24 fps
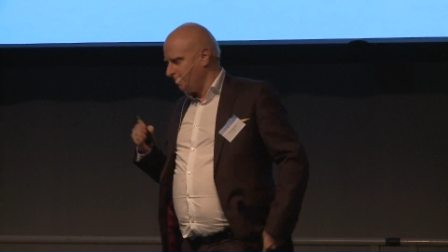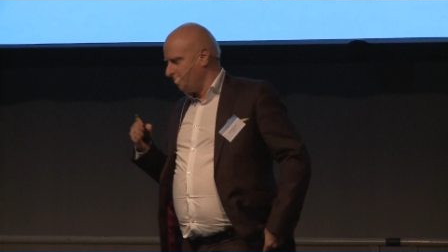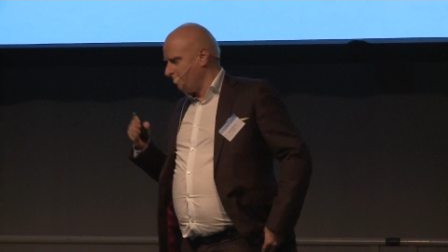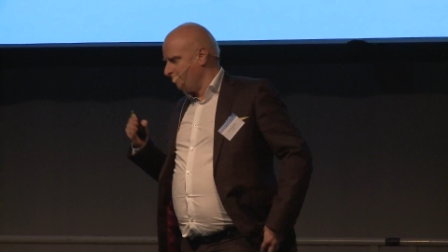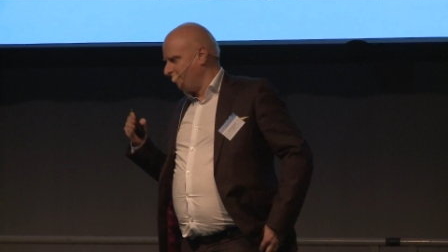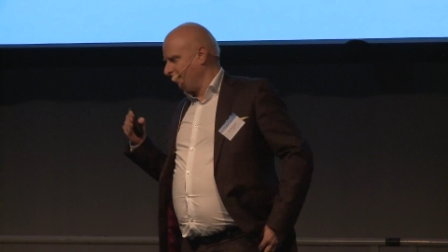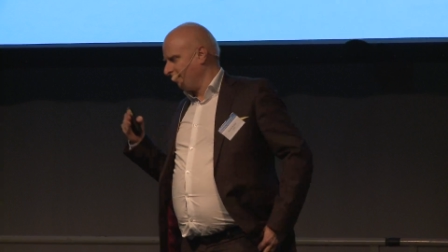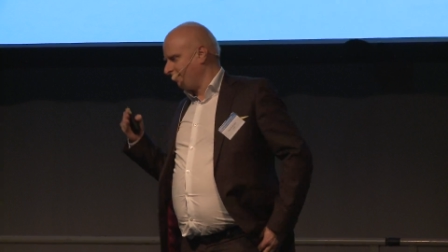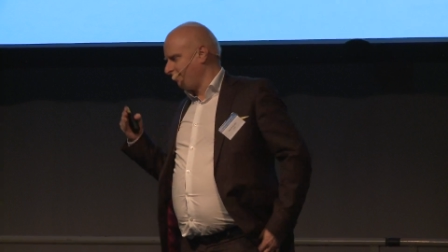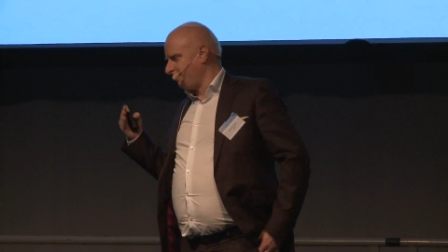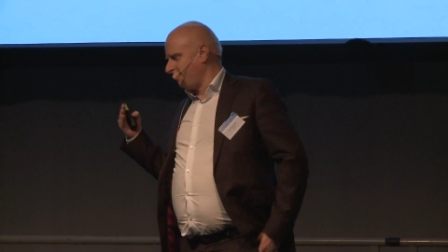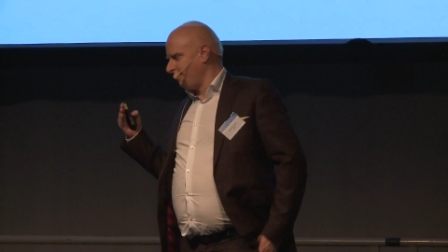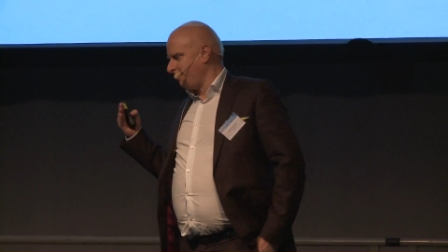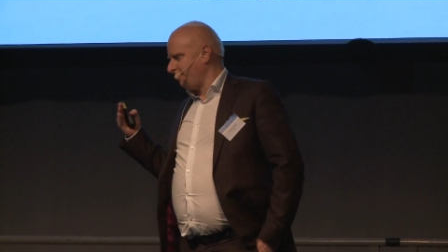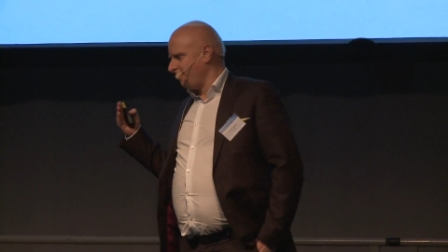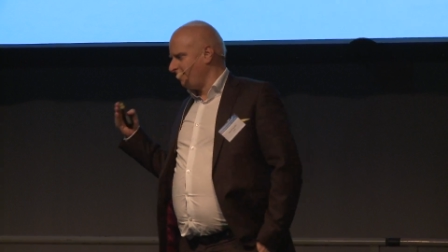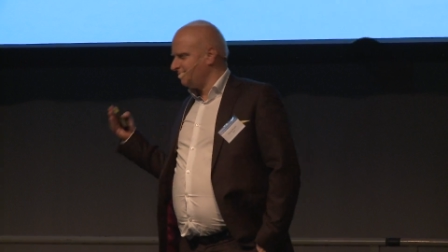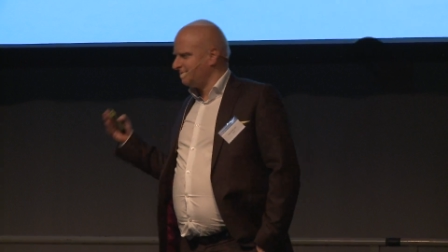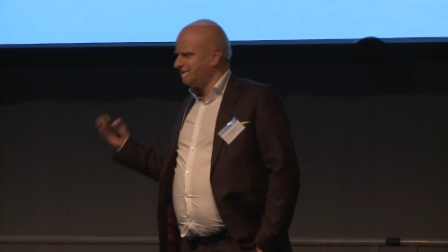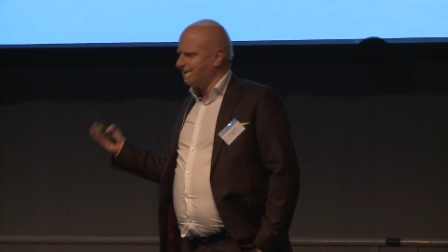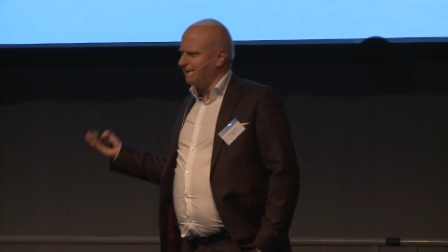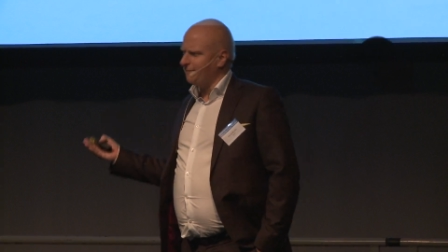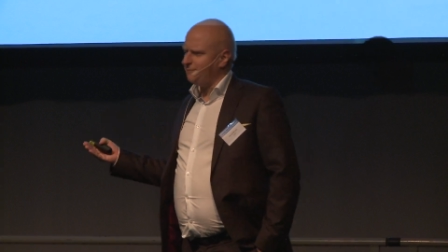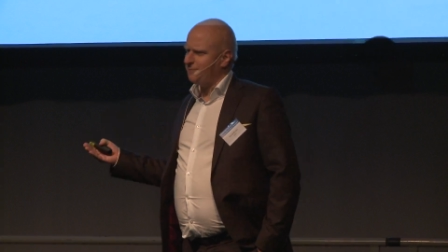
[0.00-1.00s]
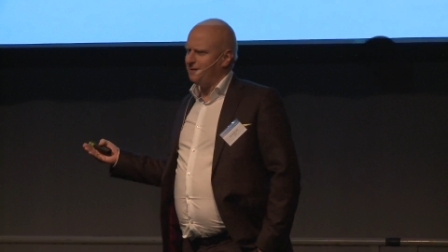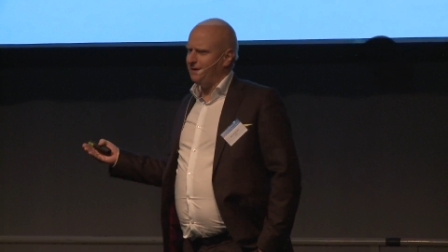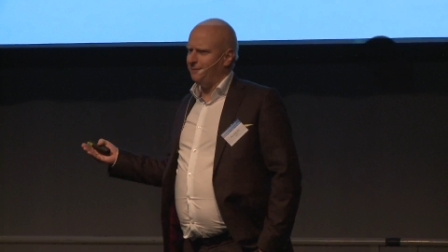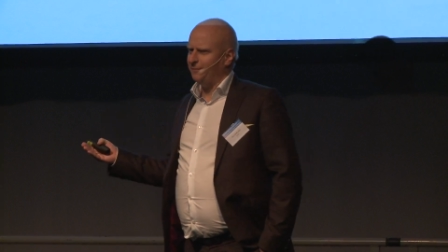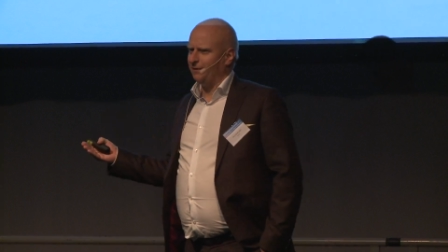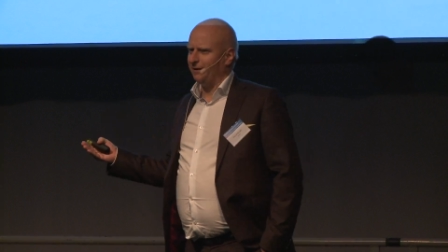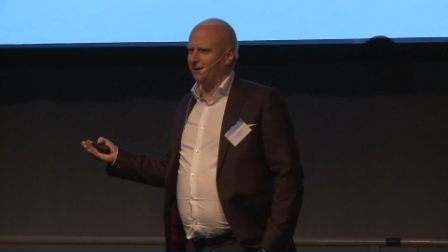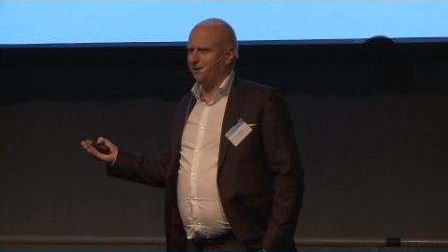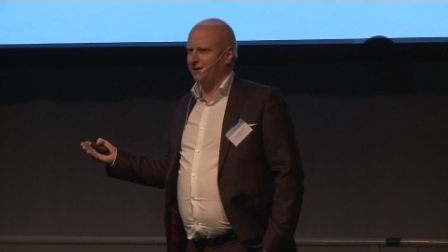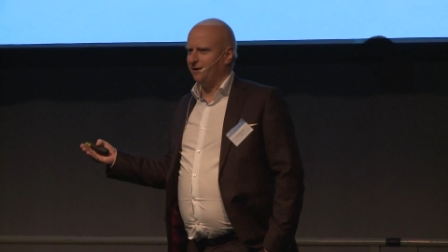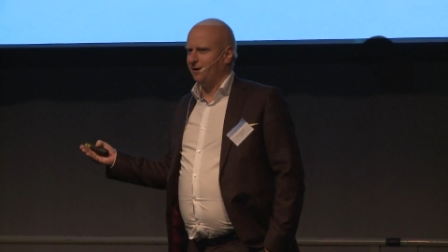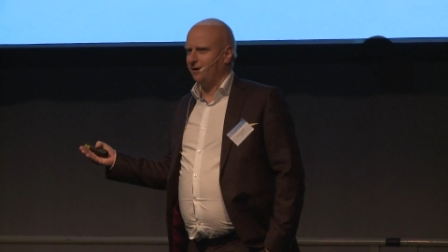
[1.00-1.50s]
But some
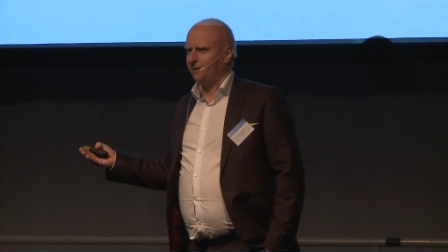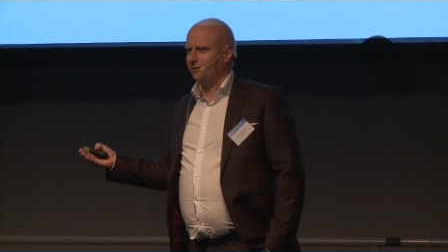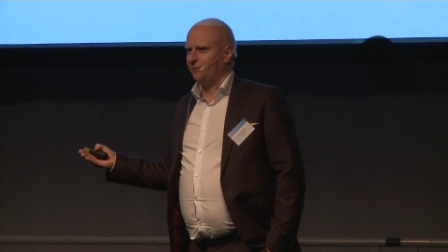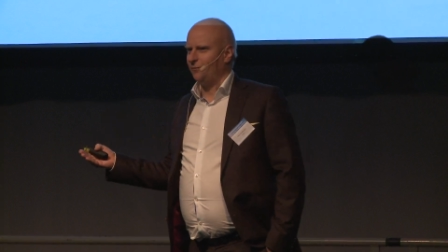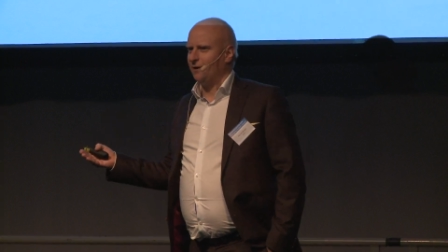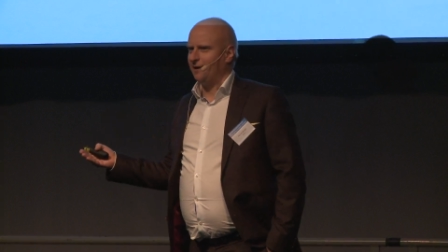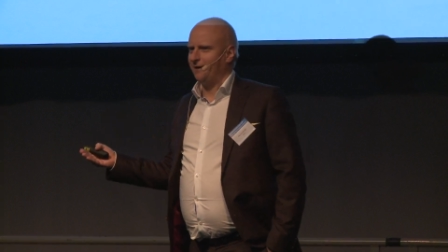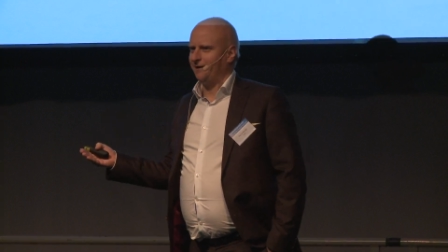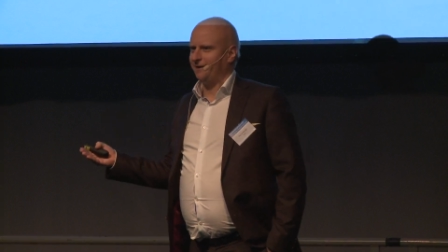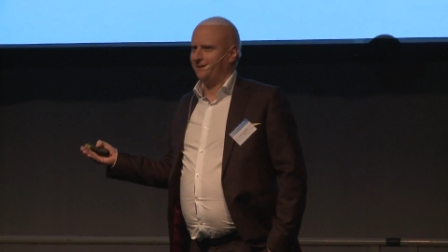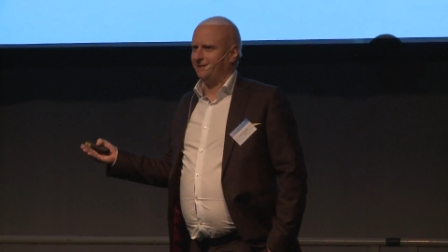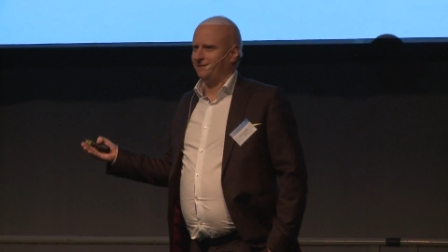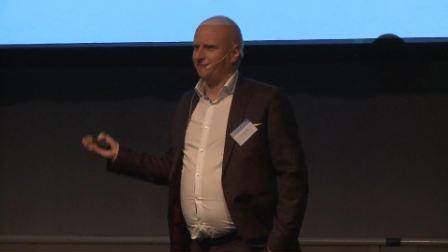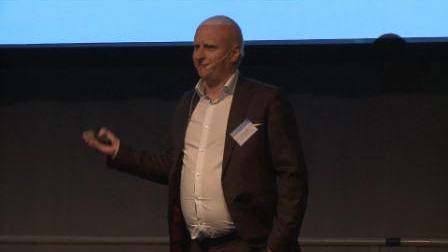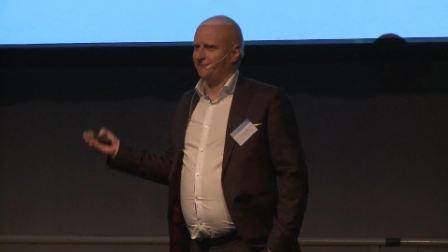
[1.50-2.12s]
people are not aware that the